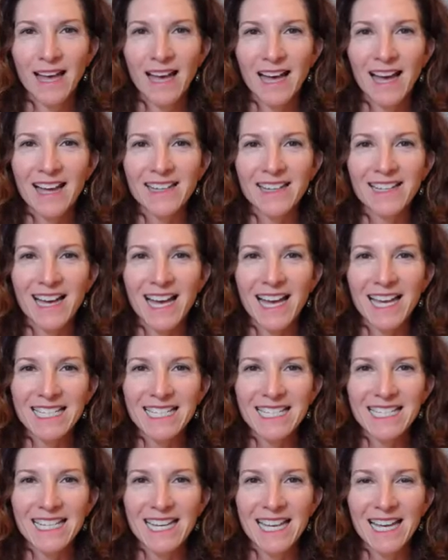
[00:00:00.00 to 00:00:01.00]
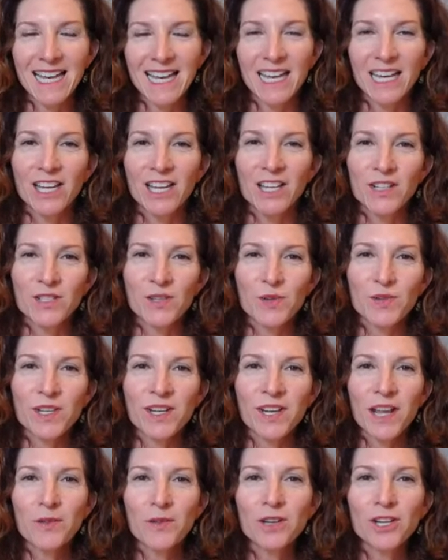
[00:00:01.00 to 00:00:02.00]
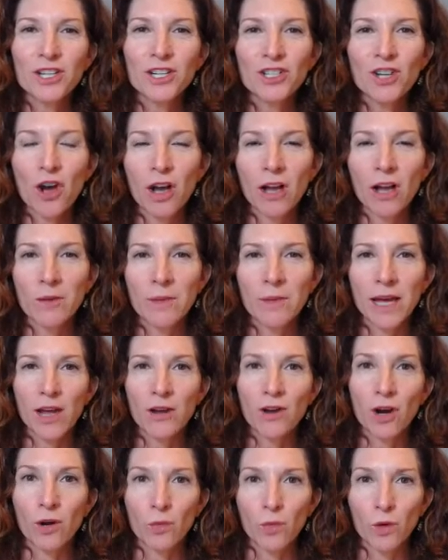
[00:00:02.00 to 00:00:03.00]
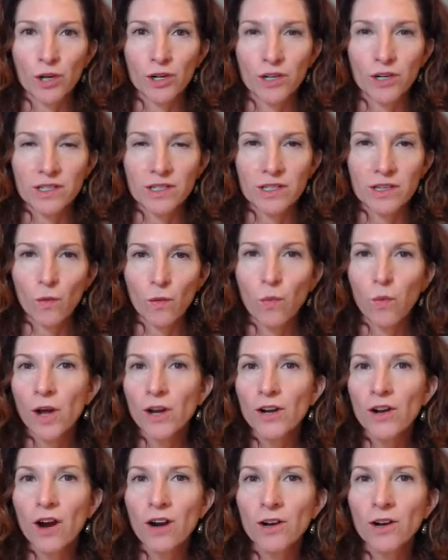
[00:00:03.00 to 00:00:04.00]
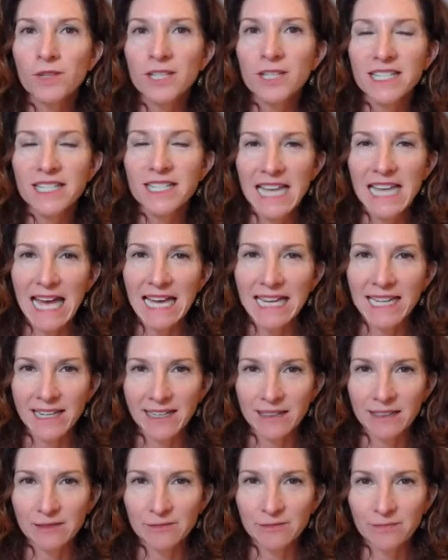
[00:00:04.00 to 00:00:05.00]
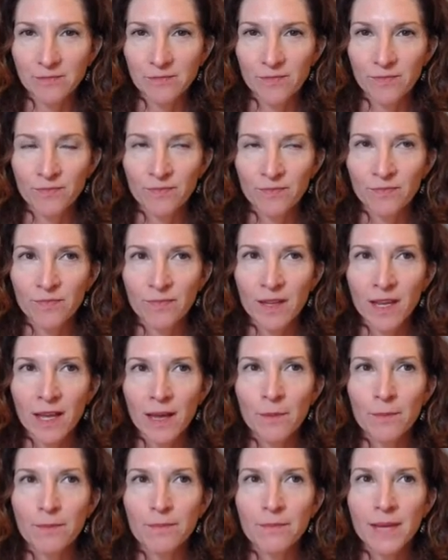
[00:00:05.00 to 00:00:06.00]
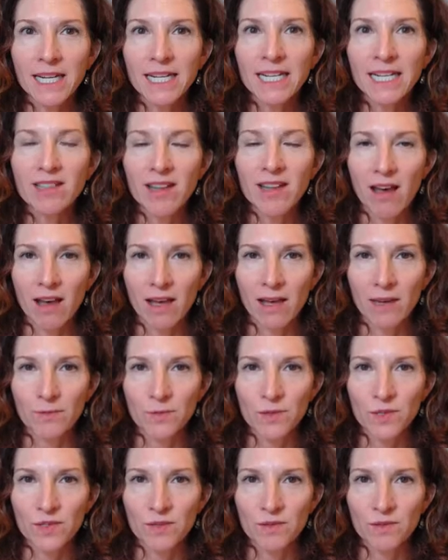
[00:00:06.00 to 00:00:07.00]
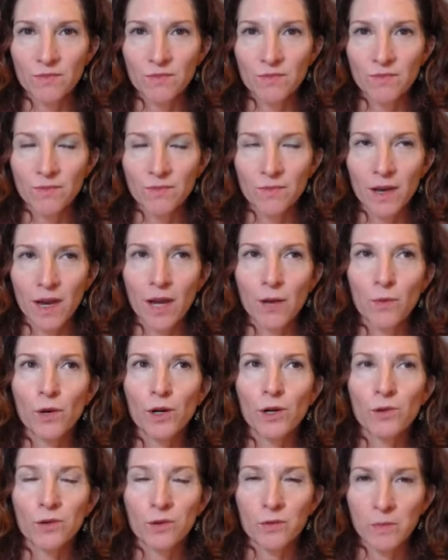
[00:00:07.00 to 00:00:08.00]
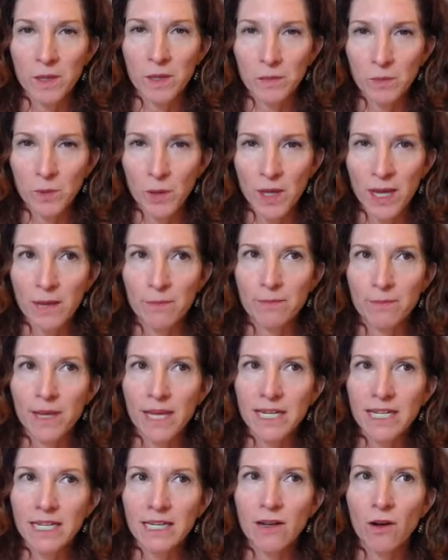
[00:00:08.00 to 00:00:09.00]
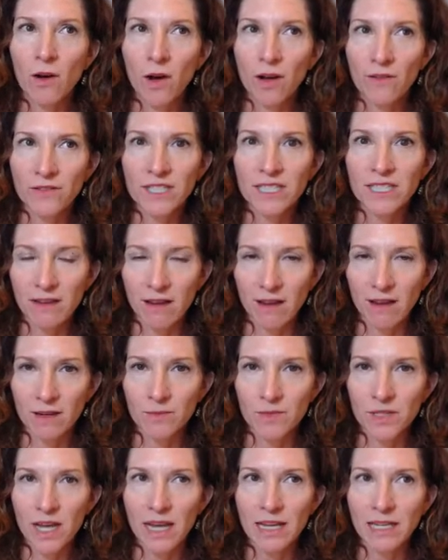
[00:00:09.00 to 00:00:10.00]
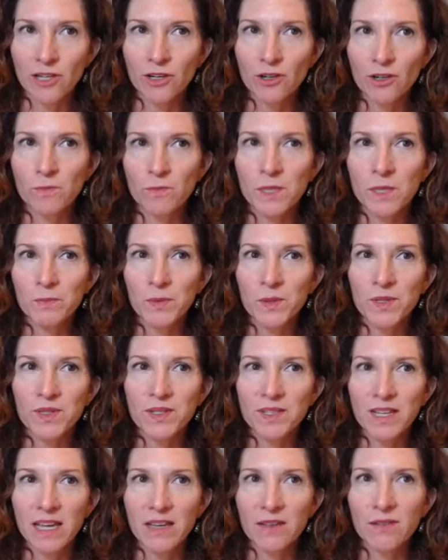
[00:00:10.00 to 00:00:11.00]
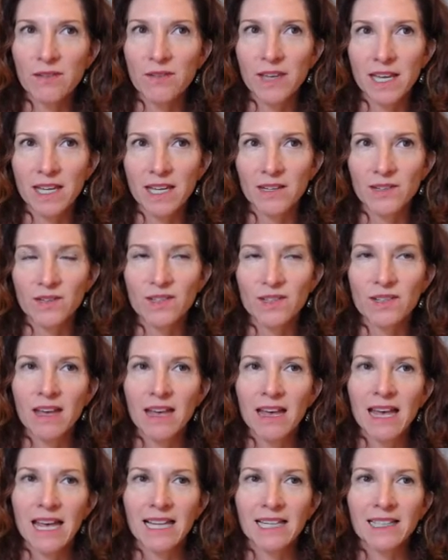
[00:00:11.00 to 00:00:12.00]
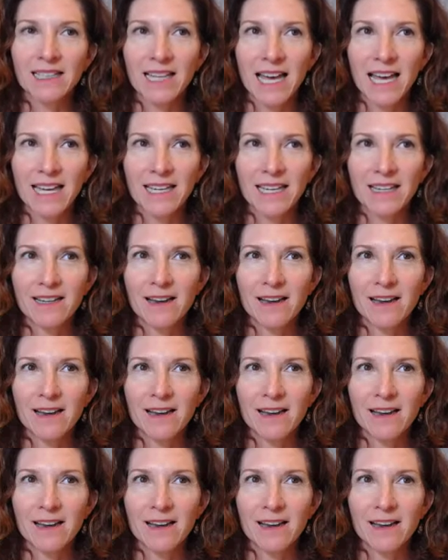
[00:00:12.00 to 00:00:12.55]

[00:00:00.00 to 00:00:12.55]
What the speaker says: Hi, guys. So today we're going to talk about our words. What are we saying? Many times I work with people, and oftentimes I hear people say things like,